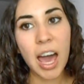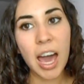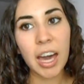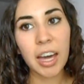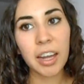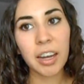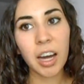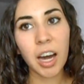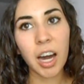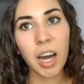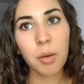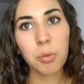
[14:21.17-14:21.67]

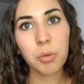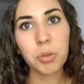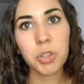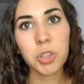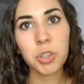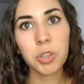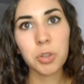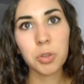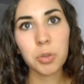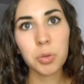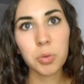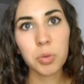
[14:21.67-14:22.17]
And I will
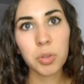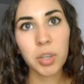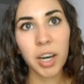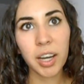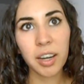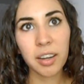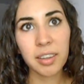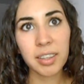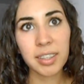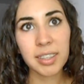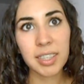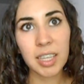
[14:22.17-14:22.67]
do
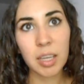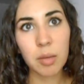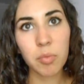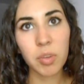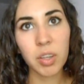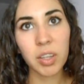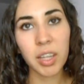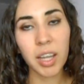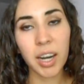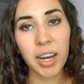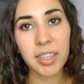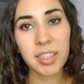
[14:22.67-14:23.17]
kind of the same
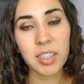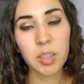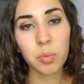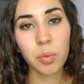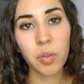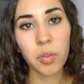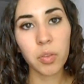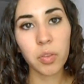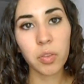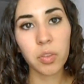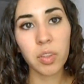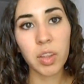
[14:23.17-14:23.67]
thing that I did
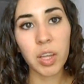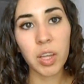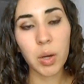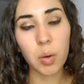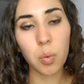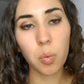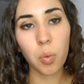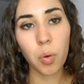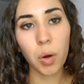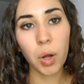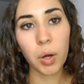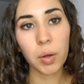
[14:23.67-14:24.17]
with the
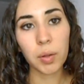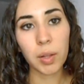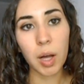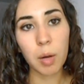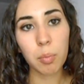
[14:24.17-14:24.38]
oil.